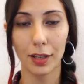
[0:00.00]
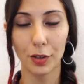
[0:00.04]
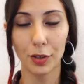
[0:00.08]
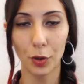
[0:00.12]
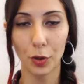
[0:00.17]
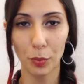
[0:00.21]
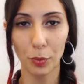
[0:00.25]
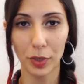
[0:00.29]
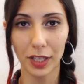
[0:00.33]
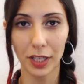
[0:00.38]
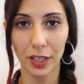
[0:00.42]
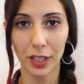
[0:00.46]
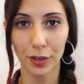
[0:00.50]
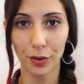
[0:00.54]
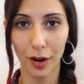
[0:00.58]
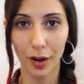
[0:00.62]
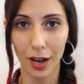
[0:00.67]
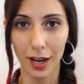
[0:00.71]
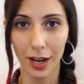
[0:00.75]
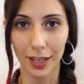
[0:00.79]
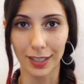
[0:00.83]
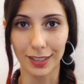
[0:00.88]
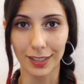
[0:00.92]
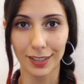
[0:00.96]
and nobody
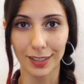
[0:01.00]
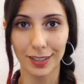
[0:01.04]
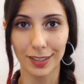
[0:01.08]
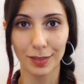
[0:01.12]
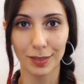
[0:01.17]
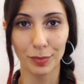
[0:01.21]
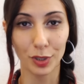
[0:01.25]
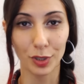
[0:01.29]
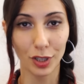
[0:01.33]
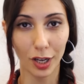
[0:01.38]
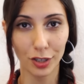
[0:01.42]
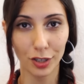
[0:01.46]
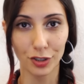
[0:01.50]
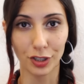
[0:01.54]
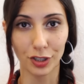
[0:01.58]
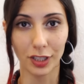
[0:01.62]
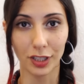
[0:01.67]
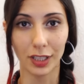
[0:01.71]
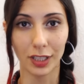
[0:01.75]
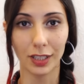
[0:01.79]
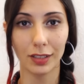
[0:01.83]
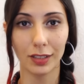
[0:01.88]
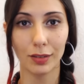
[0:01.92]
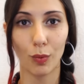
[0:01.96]
cries
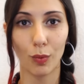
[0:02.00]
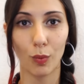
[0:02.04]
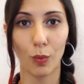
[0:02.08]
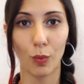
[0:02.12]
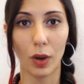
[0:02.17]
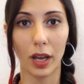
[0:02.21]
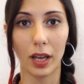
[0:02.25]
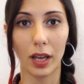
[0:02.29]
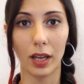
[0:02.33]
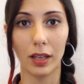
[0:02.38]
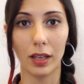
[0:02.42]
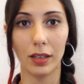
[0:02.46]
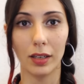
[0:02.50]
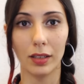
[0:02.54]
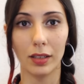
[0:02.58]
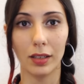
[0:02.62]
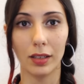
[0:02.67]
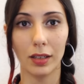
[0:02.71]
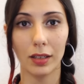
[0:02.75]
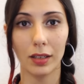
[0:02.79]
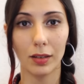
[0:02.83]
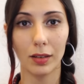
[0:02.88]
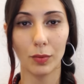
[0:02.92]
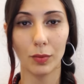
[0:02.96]
misogyny
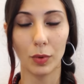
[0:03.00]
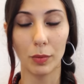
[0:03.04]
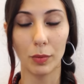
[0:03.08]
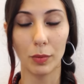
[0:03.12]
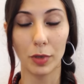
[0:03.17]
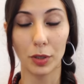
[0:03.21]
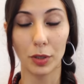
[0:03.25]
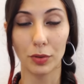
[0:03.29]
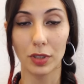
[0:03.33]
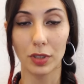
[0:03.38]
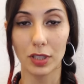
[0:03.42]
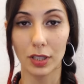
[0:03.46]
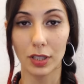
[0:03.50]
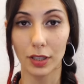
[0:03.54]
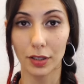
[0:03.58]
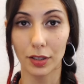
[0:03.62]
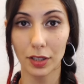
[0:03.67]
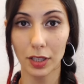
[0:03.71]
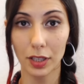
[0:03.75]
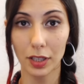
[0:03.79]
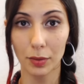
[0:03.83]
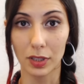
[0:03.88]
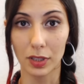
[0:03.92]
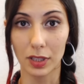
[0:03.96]
when women who
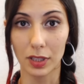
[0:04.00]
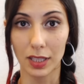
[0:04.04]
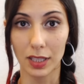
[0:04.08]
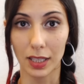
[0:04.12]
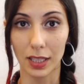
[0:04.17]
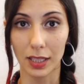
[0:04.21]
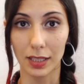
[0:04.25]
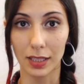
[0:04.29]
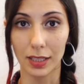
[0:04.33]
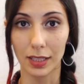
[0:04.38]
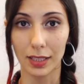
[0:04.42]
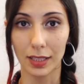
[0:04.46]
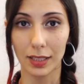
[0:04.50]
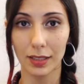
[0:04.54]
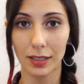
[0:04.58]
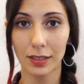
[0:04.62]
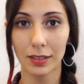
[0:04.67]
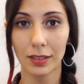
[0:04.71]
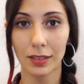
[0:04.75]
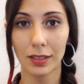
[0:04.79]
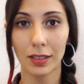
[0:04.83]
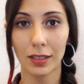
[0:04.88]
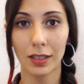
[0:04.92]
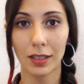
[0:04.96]
disagree with this
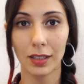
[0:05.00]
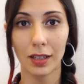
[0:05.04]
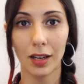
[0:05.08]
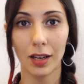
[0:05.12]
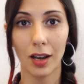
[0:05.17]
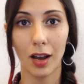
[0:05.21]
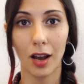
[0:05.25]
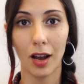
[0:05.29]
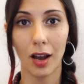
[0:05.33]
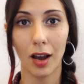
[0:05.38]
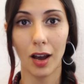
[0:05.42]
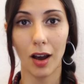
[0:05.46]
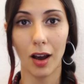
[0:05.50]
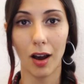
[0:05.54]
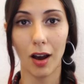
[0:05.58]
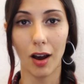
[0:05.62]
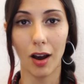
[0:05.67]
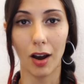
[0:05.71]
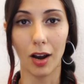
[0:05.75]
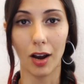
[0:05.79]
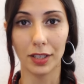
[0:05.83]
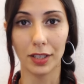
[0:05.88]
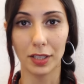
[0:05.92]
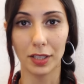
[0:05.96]
idea
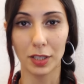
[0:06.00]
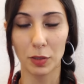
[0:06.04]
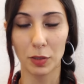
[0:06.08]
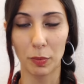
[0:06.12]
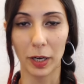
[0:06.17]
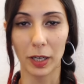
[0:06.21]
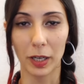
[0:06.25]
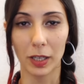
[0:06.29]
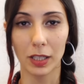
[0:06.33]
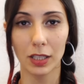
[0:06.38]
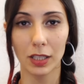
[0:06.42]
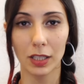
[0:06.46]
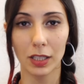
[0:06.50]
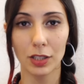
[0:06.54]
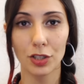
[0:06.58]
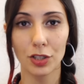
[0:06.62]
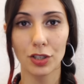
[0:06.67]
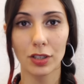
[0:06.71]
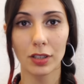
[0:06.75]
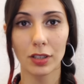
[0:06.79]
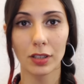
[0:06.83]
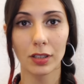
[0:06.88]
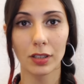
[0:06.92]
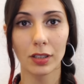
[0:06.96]
are
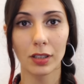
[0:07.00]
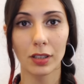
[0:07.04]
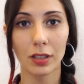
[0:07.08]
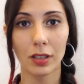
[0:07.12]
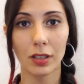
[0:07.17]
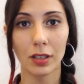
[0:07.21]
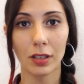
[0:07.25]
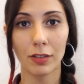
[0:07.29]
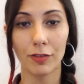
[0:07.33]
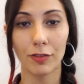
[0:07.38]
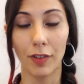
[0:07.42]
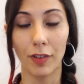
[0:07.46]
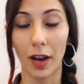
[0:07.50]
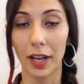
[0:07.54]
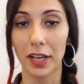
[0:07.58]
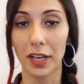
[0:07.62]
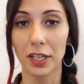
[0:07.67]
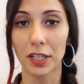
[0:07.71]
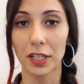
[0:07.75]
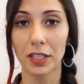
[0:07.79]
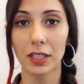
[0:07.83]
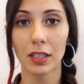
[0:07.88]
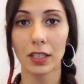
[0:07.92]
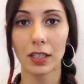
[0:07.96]
disparaged,
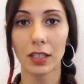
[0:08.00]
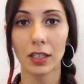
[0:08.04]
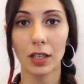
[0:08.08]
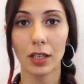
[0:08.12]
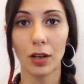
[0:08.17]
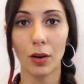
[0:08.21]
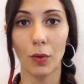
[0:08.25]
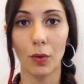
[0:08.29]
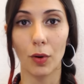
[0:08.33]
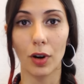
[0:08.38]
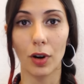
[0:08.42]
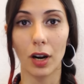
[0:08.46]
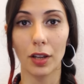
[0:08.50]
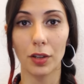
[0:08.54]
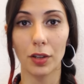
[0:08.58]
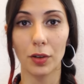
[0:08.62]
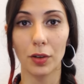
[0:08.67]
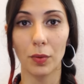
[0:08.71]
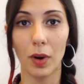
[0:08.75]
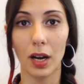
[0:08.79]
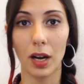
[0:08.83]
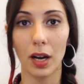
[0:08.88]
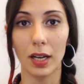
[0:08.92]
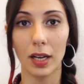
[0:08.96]
fired, or
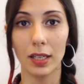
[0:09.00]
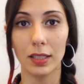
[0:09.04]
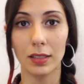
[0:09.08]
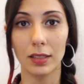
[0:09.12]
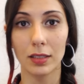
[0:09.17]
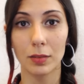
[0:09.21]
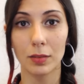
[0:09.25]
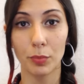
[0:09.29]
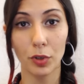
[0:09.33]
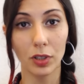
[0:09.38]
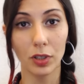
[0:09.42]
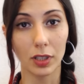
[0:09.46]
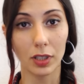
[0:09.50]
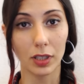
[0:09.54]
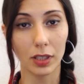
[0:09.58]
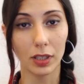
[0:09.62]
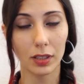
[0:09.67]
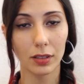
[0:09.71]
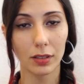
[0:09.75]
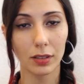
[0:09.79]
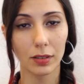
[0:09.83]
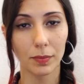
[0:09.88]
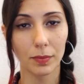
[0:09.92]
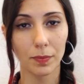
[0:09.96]
otherwise bullied.
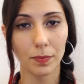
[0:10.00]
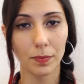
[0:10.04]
